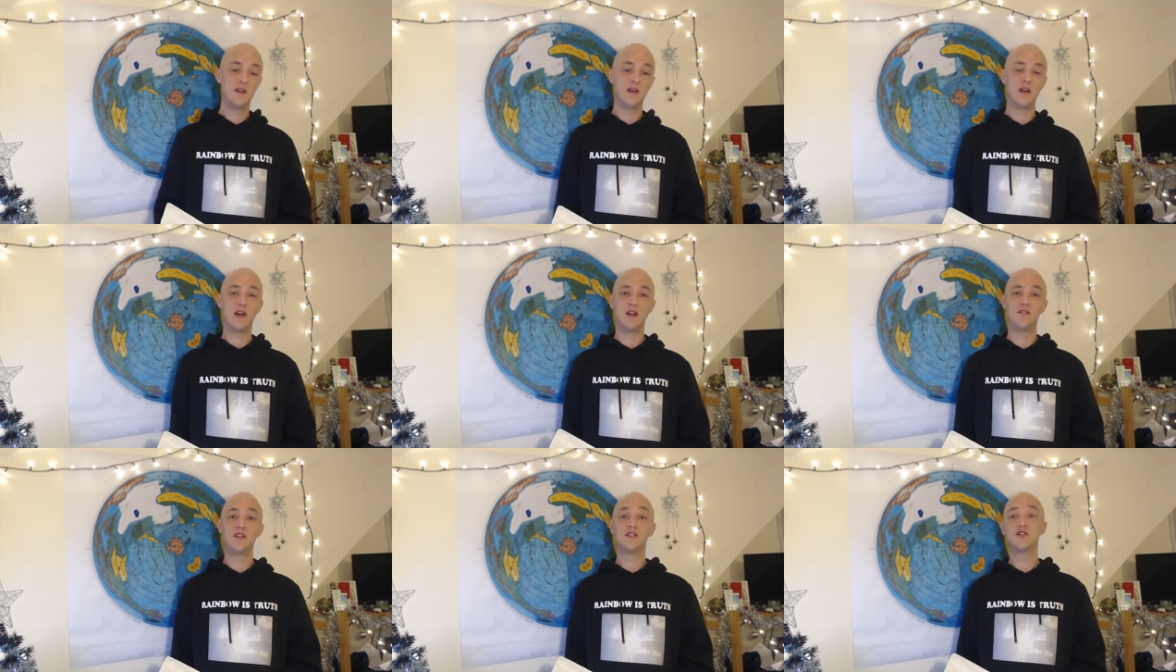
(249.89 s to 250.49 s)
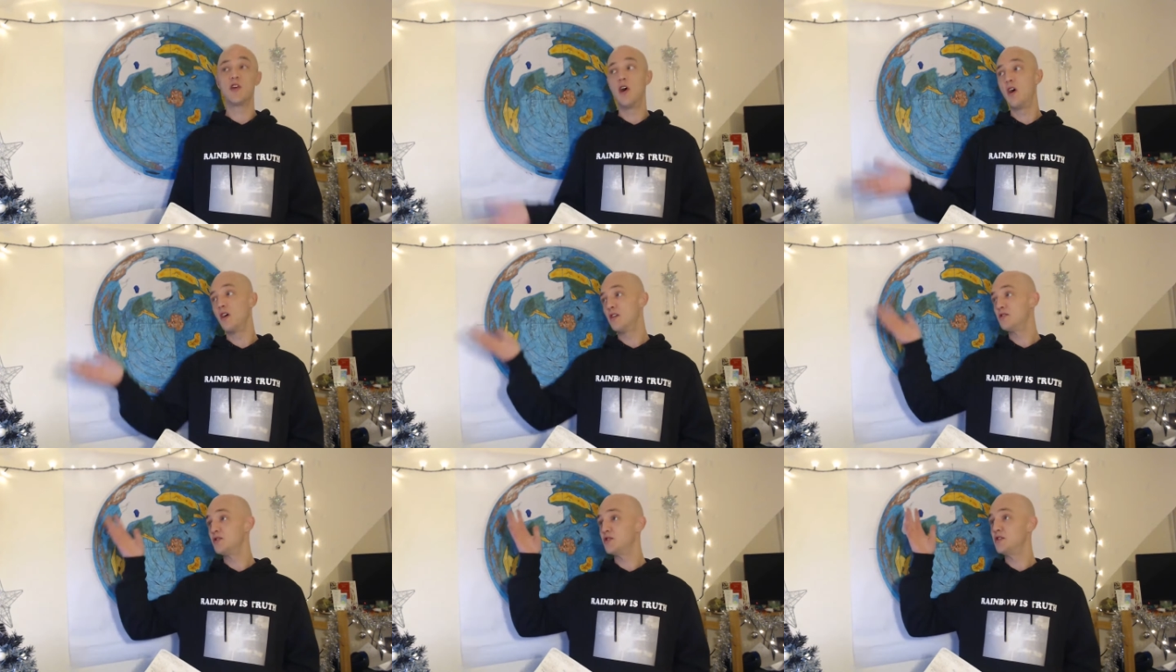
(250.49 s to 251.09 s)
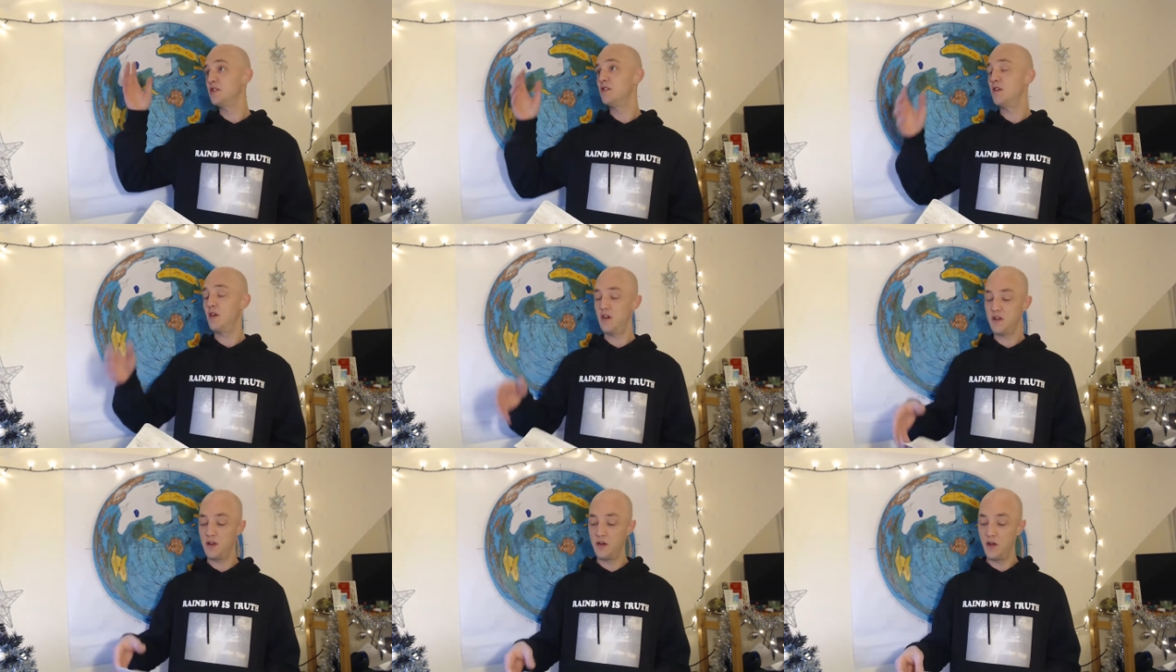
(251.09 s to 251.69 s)
And the stars,
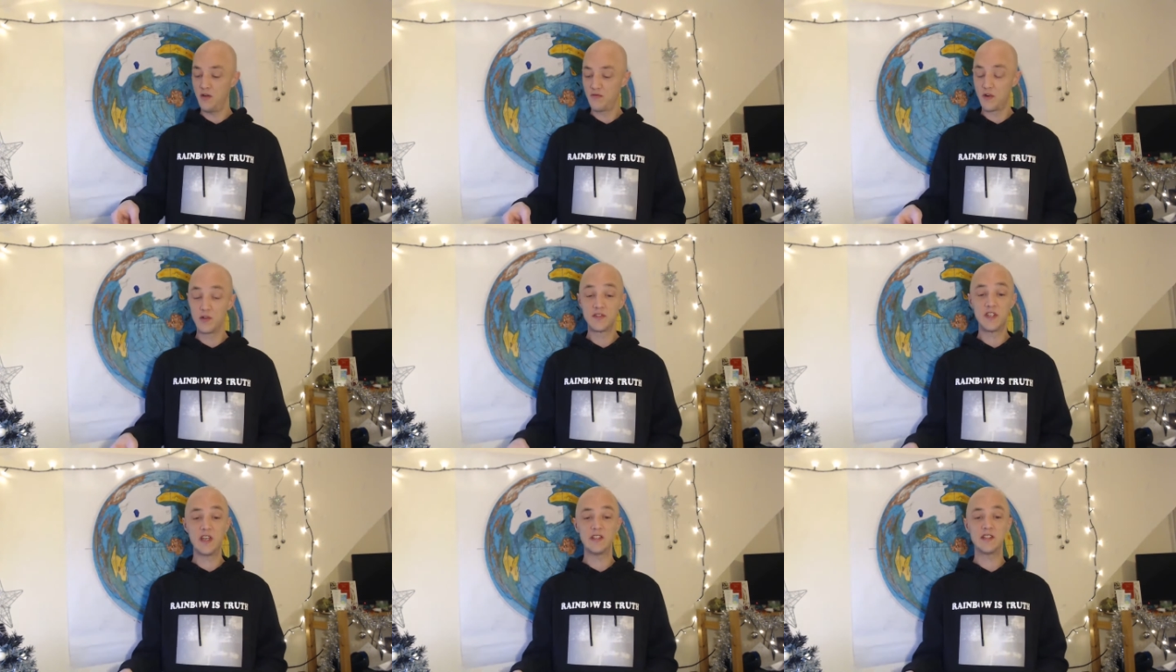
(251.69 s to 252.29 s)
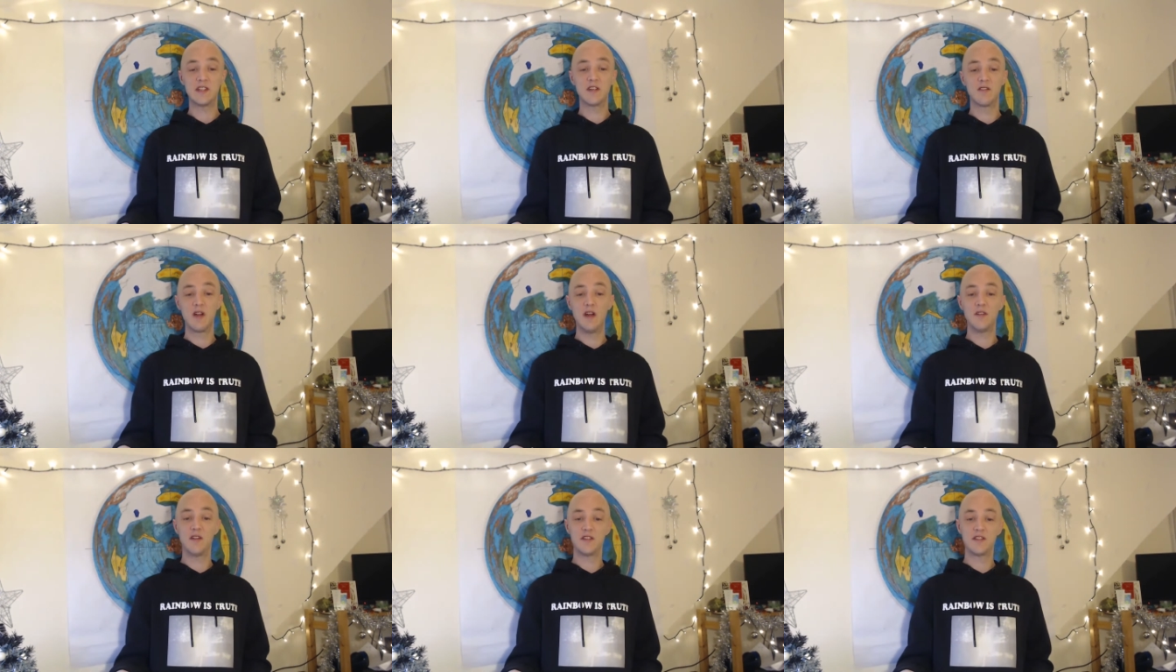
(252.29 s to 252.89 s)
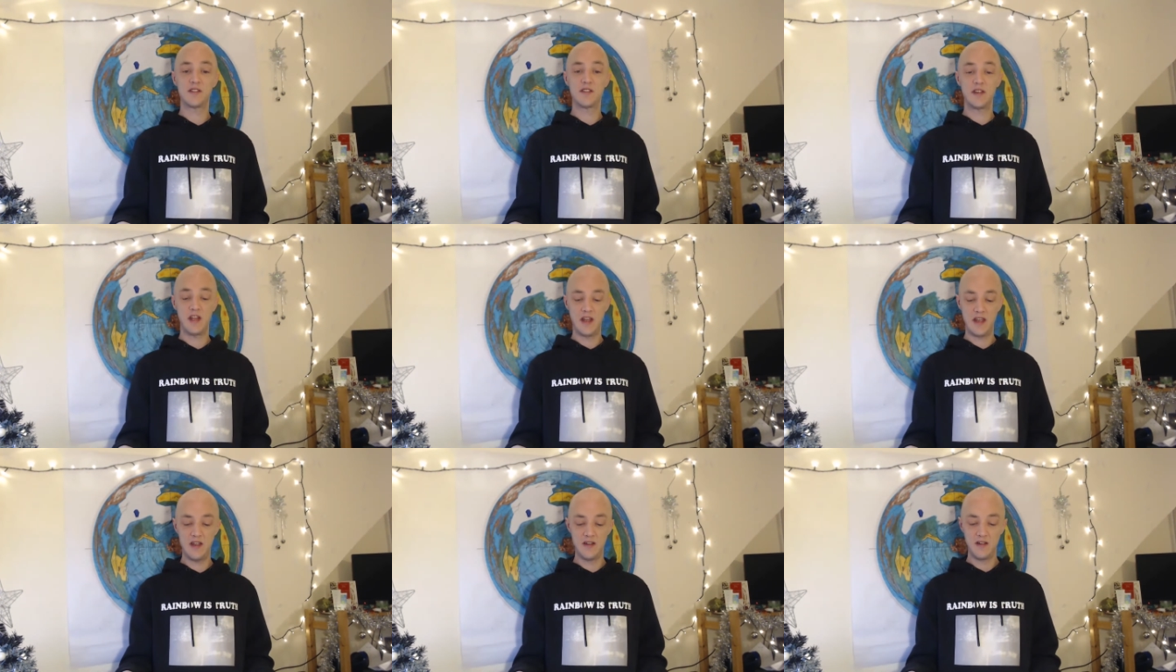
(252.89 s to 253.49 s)
you know, rotating around us
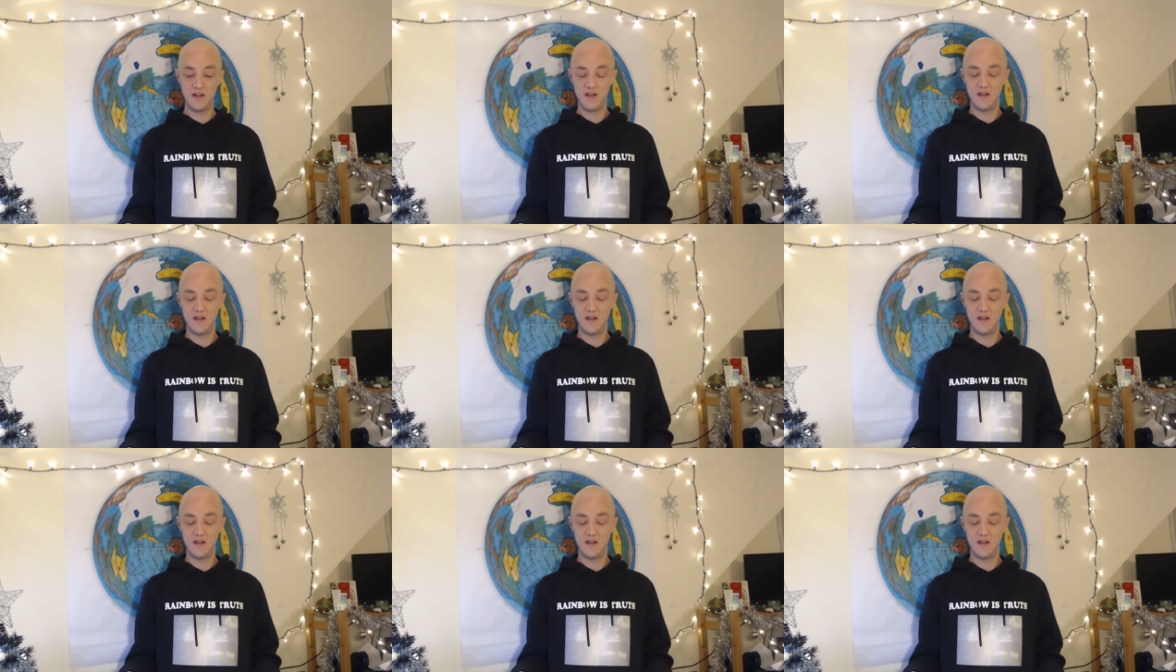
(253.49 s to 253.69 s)
today